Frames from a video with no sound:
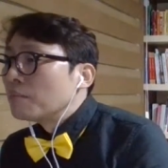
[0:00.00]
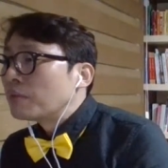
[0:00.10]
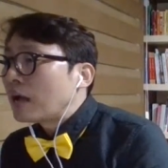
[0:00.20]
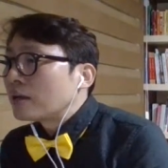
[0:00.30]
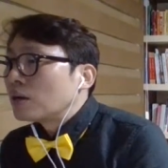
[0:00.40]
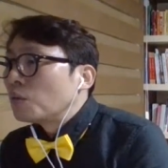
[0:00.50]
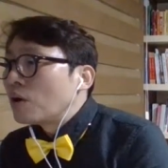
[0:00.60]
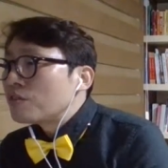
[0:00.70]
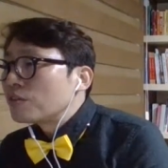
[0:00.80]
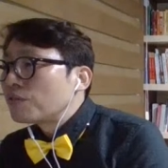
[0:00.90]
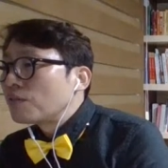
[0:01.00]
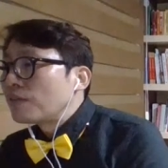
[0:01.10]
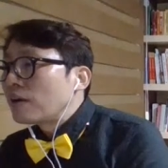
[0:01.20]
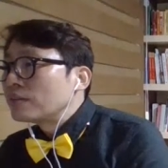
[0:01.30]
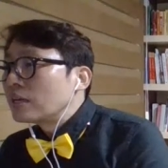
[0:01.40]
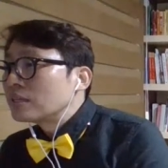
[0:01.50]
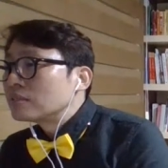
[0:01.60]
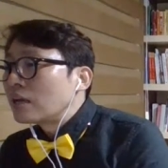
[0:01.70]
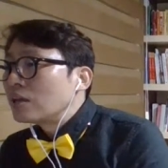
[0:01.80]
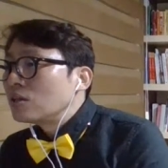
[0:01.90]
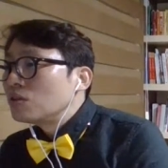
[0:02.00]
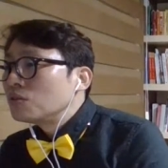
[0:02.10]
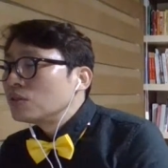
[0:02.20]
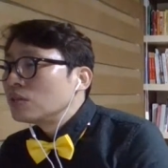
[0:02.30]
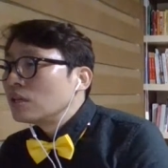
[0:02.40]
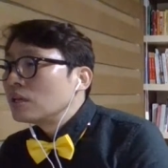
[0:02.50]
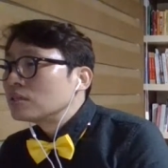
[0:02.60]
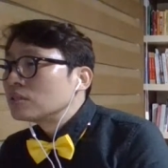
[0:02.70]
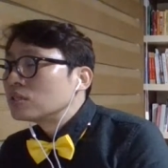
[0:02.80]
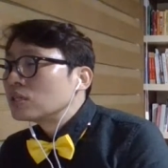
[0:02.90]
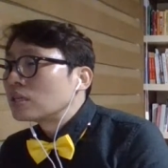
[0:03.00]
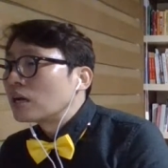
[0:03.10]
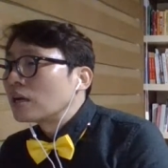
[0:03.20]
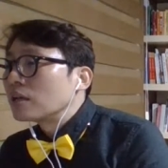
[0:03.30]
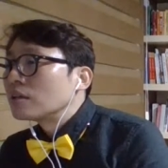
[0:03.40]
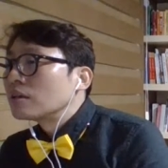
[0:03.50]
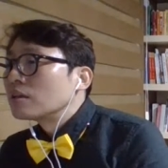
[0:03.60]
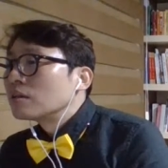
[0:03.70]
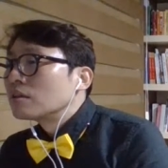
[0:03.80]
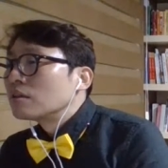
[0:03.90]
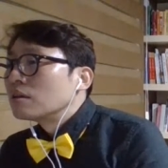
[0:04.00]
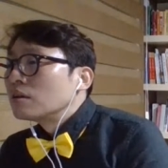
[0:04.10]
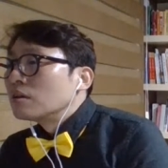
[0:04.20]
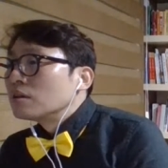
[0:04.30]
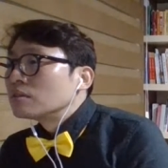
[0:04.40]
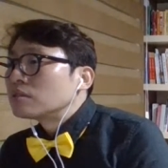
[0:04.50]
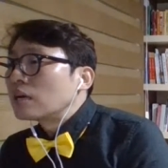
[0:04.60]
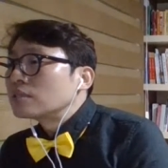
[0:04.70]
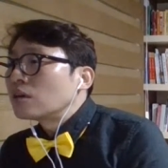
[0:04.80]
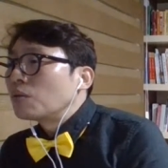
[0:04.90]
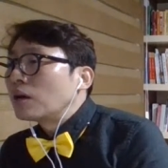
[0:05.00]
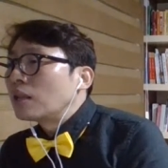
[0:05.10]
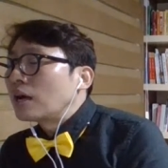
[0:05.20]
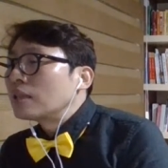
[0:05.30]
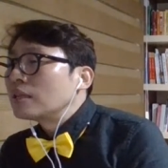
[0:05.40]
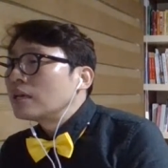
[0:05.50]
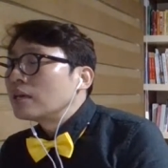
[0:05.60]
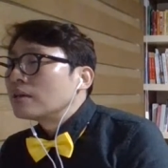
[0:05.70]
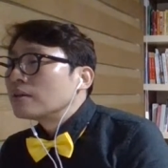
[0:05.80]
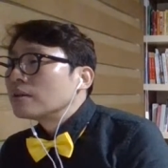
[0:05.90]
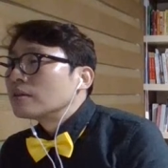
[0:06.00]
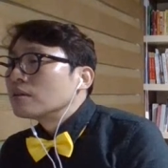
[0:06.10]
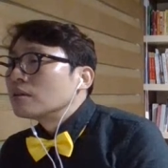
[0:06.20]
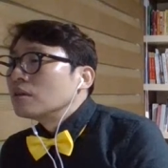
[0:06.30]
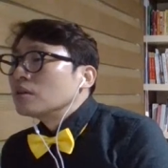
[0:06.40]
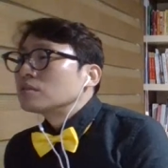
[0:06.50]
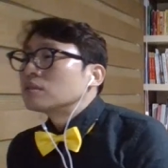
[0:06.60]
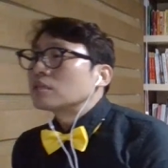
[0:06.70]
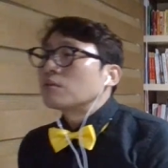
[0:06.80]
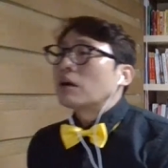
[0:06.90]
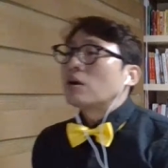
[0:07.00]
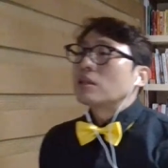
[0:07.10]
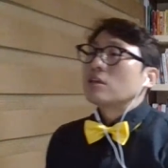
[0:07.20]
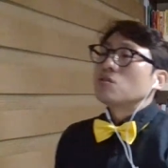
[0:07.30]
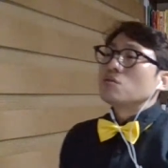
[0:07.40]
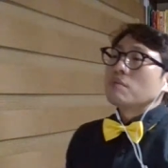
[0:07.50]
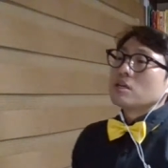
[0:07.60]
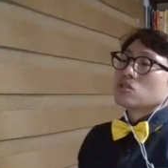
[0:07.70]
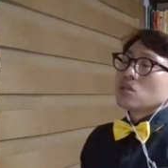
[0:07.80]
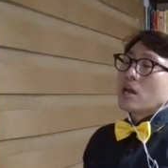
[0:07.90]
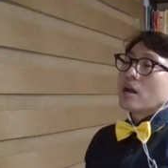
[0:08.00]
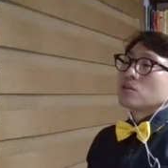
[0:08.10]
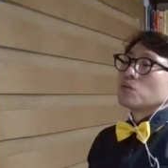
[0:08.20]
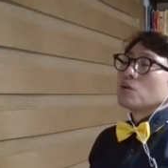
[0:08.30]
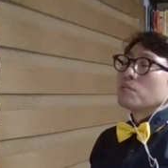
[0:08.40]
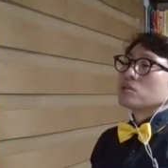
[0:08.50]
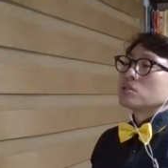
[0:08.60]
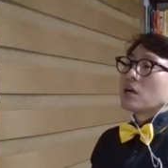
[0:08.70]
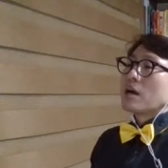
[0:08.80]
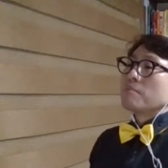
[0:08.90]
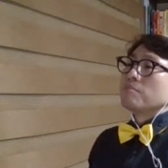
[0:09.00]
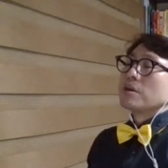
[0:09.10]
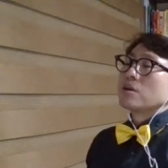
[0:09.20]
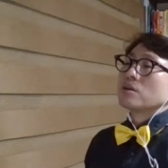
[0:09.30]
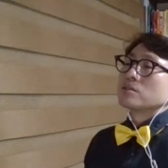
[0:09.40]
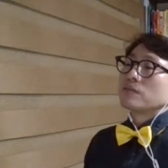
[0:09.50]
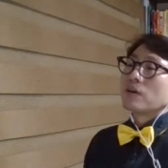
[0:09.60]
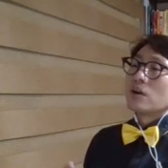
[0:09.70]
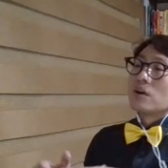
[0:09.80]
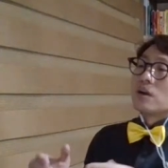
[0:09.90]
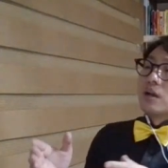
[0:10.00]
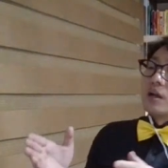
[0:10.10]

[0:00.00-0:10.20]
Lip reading: But I call 1345. They say you need GNI. Sajawal Ali. Sajawa Ali, you may check the one more time because of our